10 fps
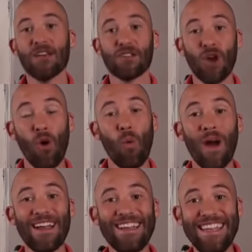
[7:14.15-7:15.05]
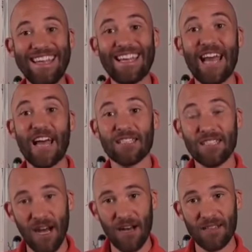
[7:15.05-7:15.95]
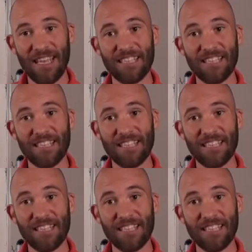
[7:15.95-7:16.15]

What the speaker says: So what DNS does